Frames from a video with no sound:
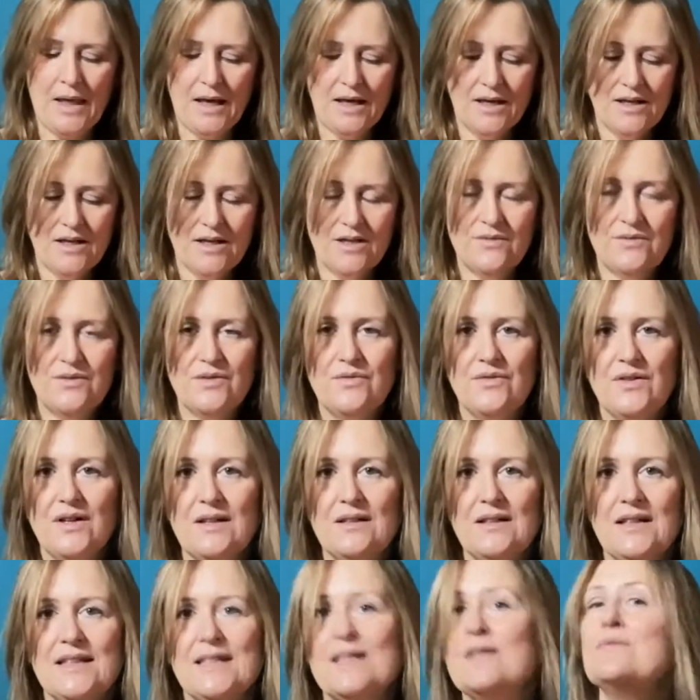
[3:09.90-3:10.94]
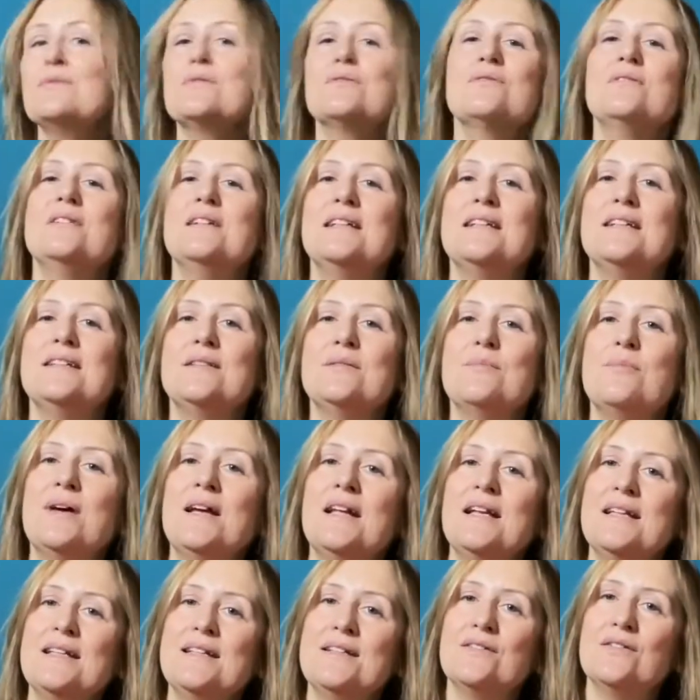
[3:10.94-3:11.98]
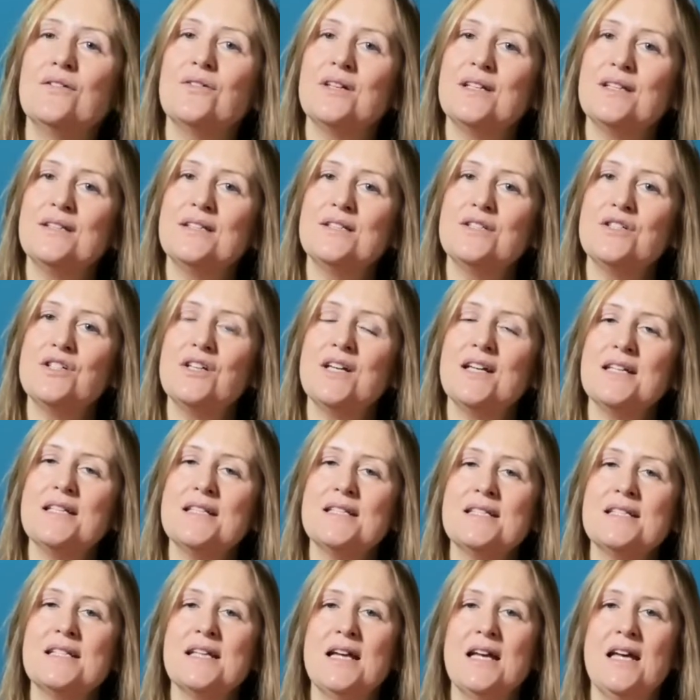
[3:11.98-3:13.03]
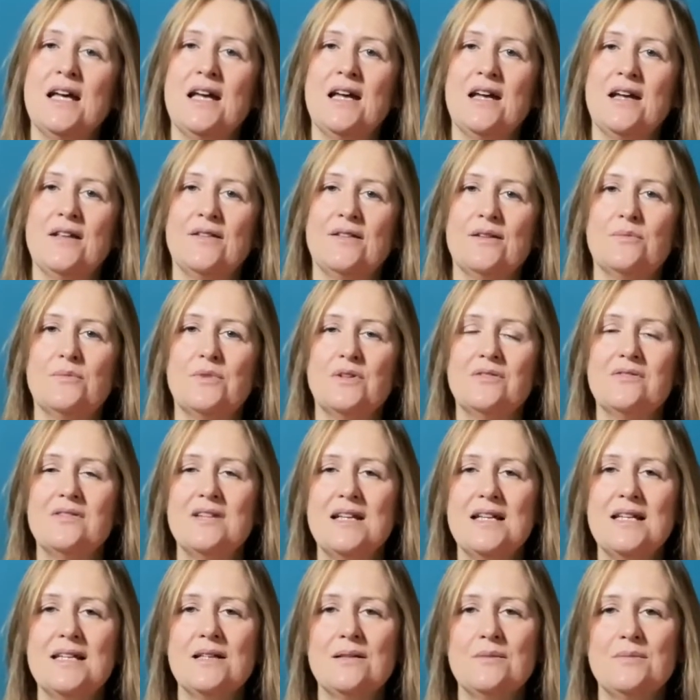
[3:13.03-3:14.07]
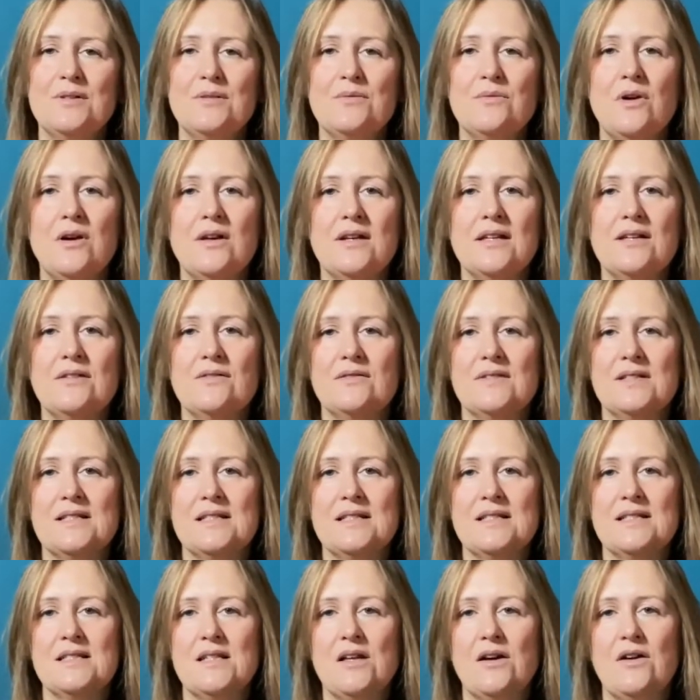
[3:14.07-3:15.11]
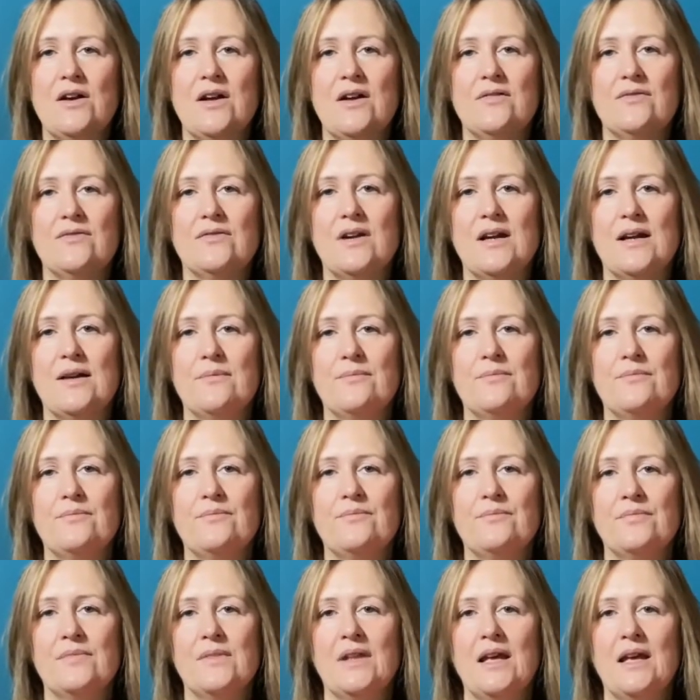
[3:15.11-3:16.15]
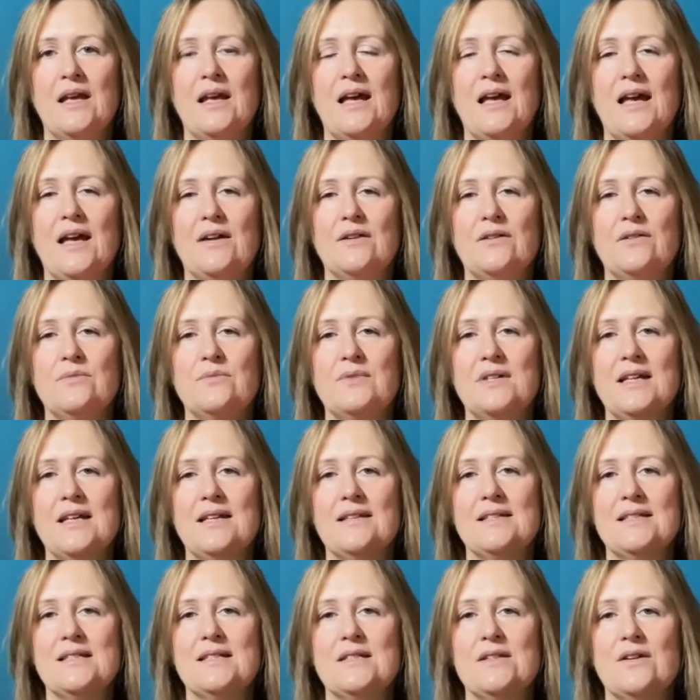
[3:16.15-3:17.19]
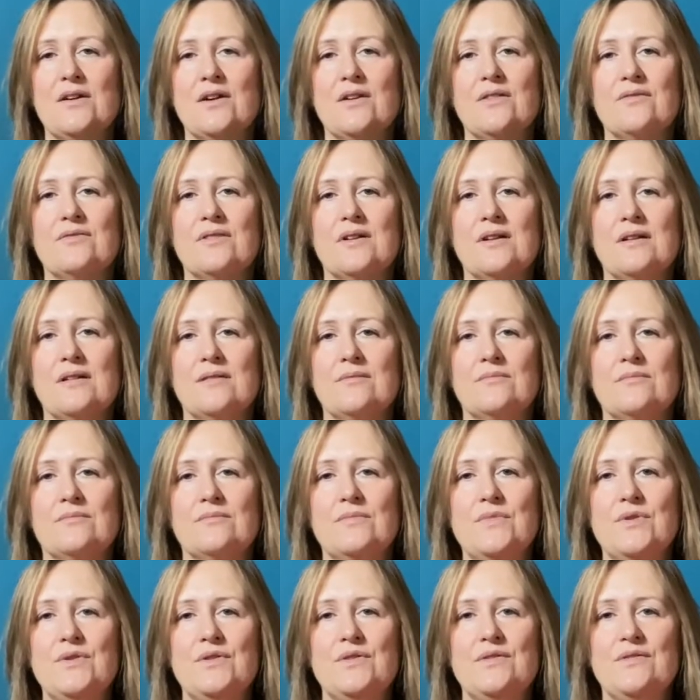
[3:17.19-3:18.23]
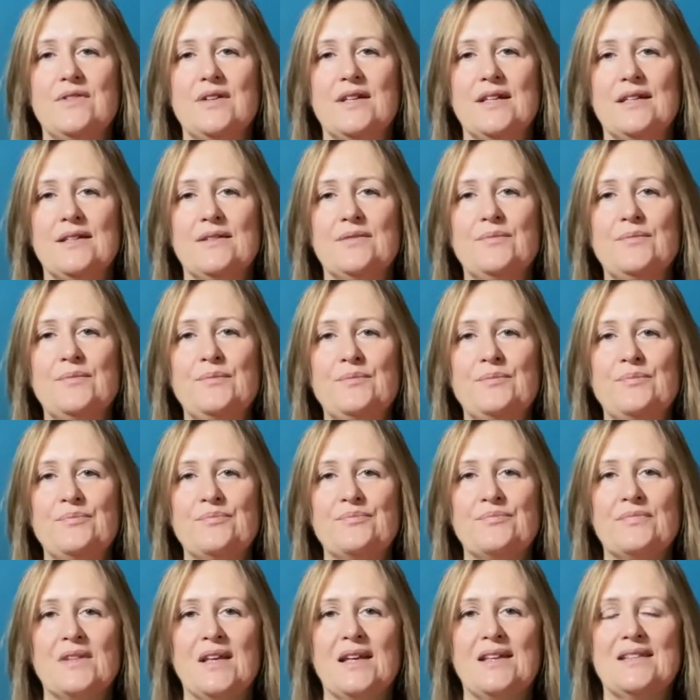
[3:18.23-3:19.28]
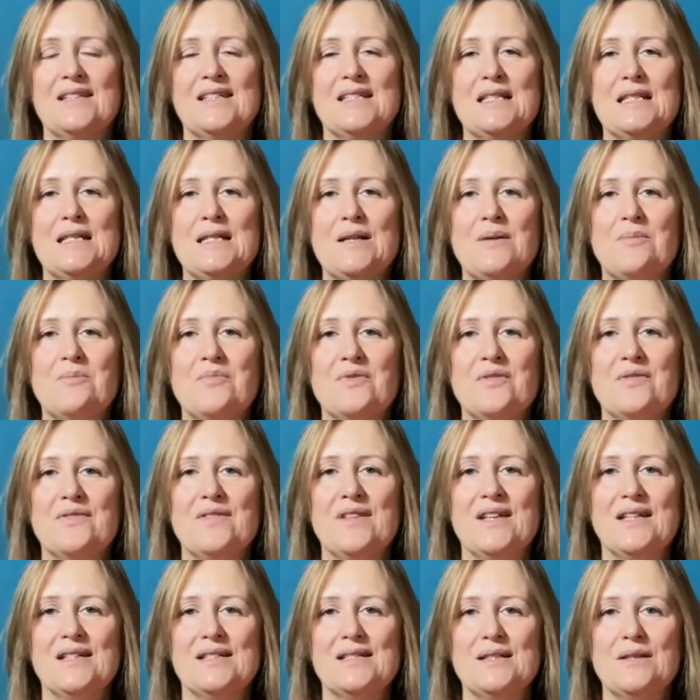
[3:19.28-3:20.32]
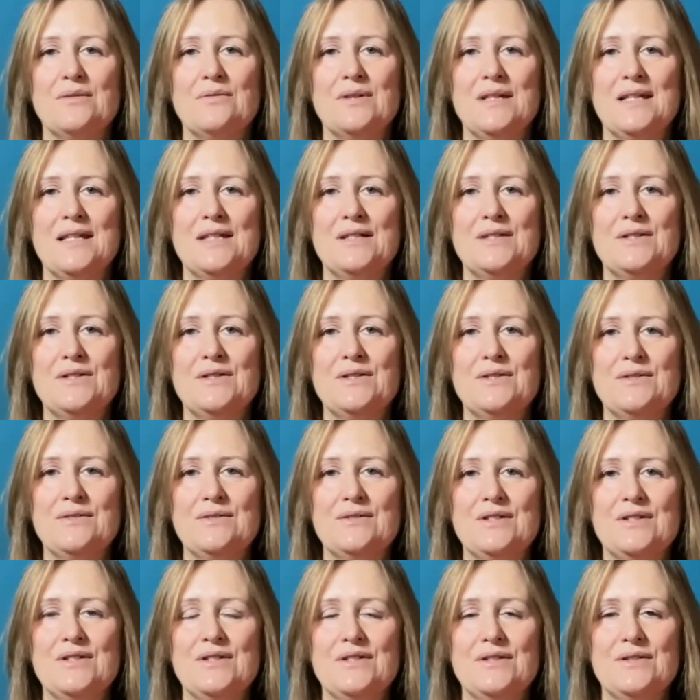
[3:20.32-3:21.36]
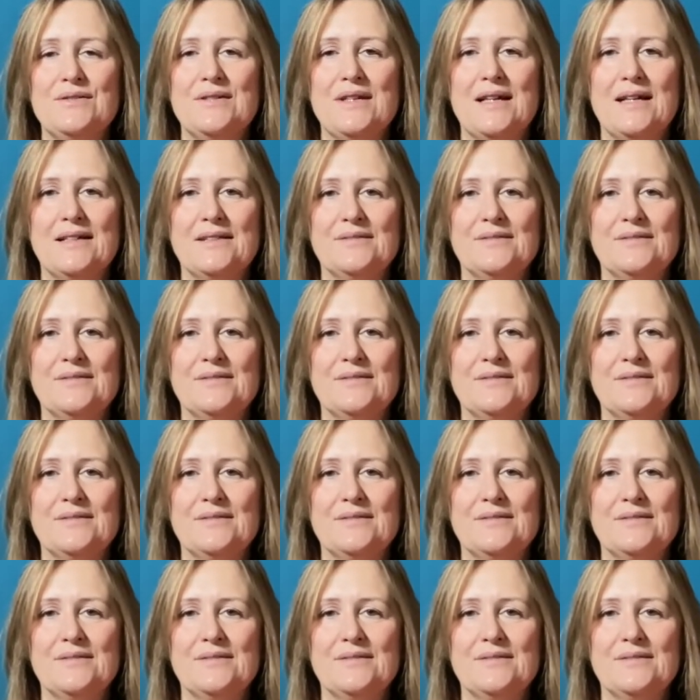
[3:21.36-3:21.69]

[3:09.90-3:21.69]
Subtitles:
If you felt like it was really in the belly and not in the chest, then we're really going to be working on this diaphragm. How can we get this diaphragm moving? And there's a number of things that we can do to do that.